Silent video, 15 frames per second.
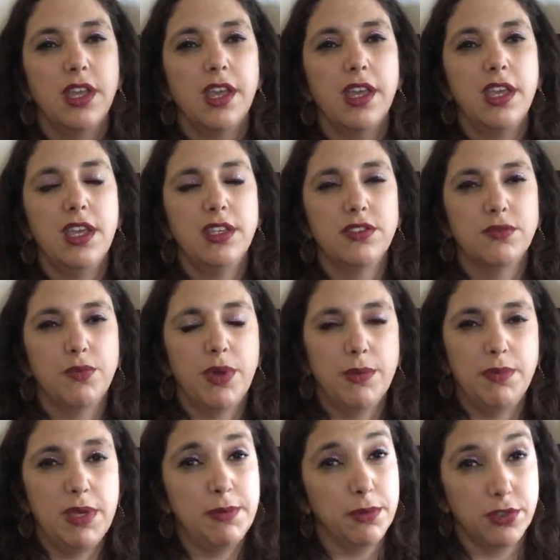Is what
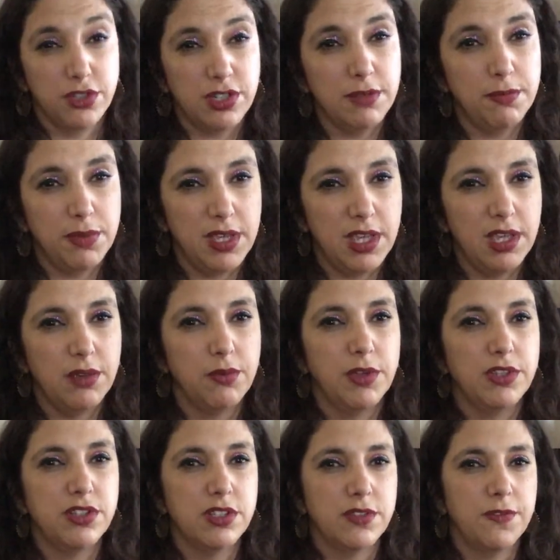people should be,
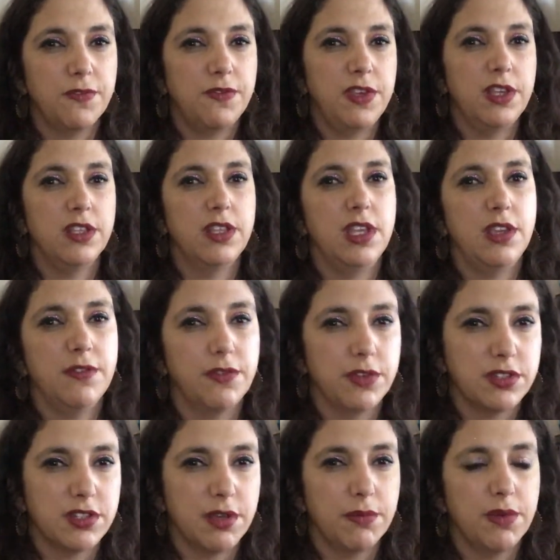which is feeling for
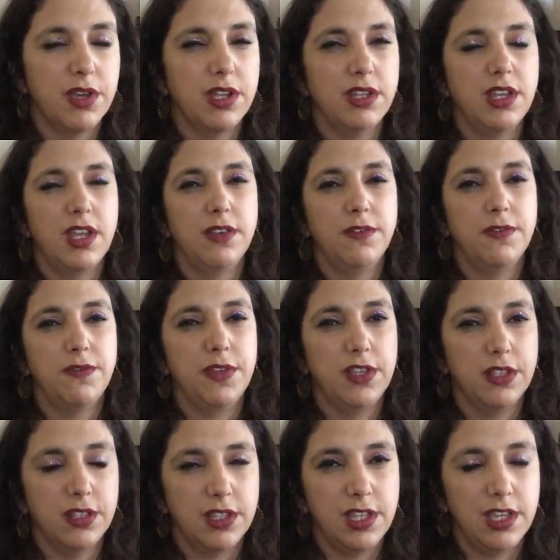someone and
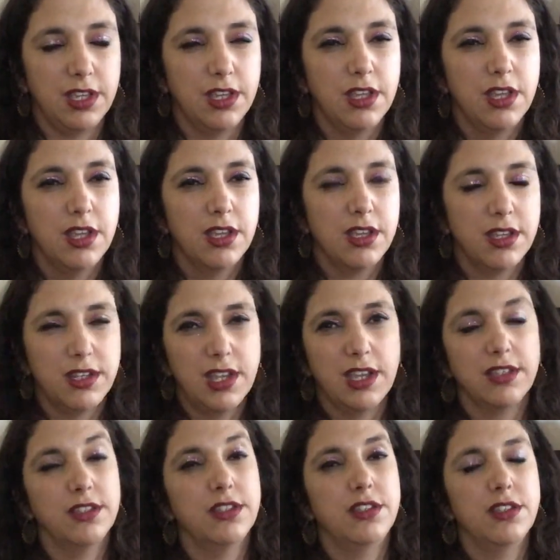feeling
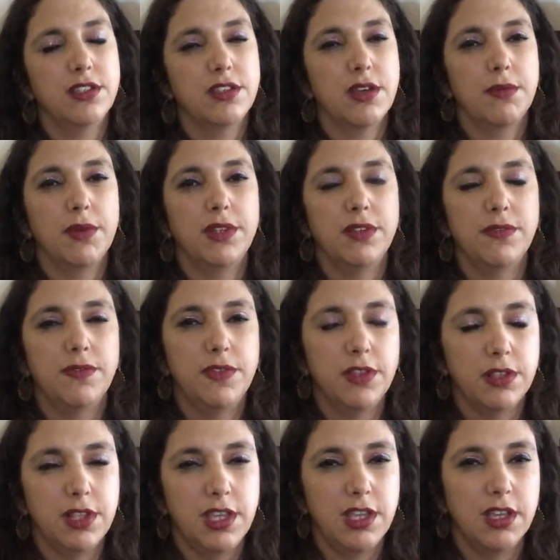connected to someone and
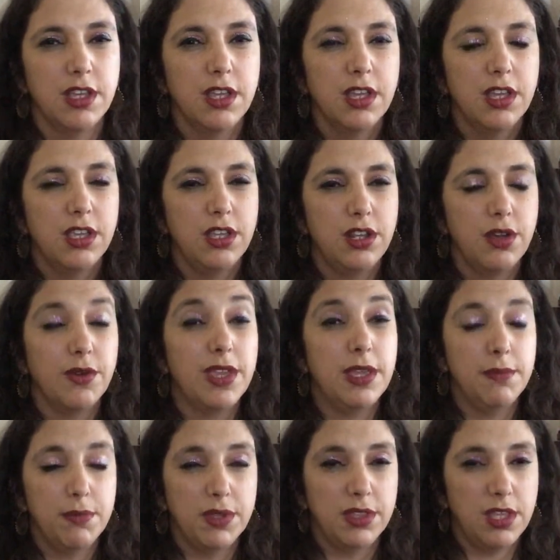feeling,
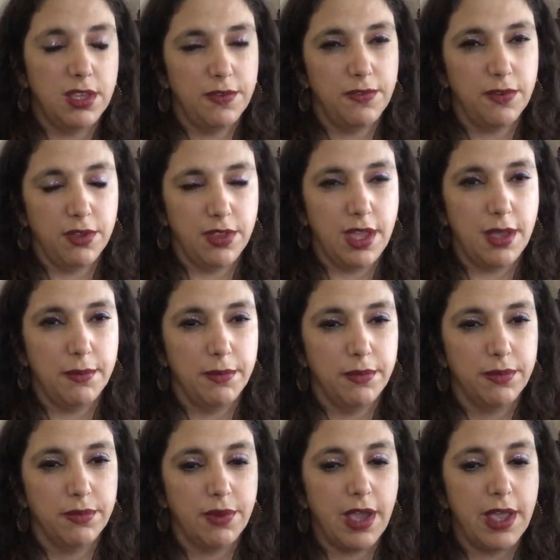empathy for them,
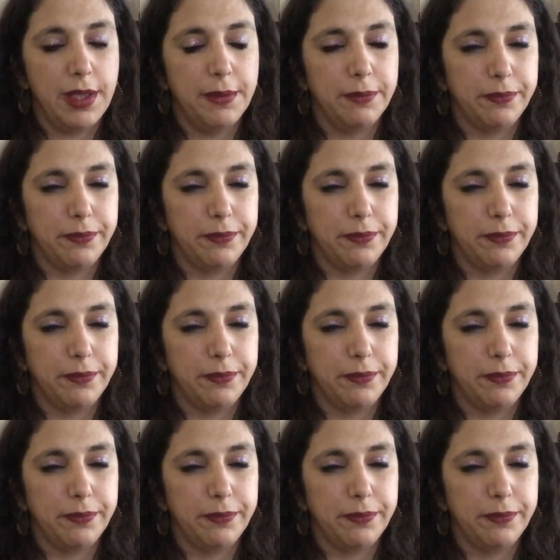right?